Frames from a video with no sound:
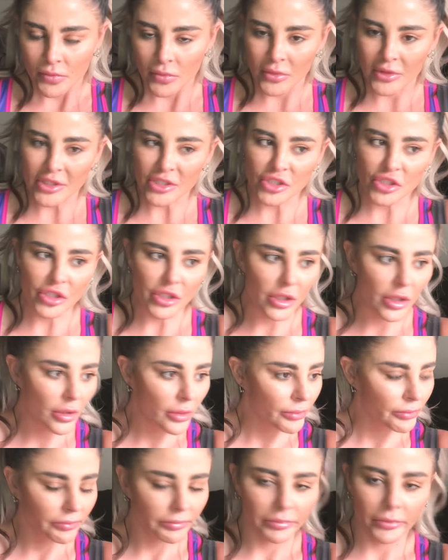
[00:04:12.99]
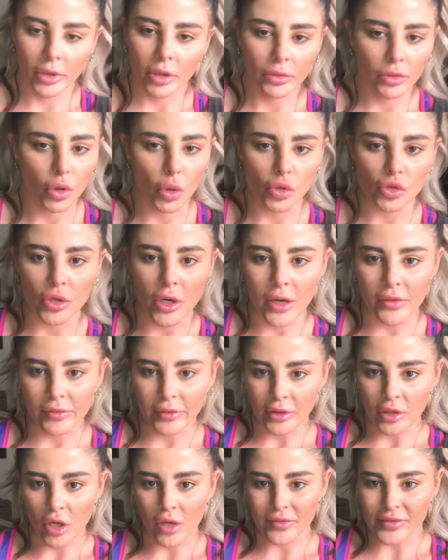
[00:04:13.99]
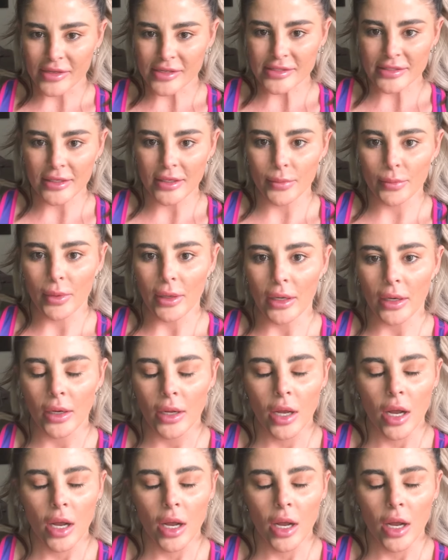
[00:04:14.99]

This year, no traveling, obviously, but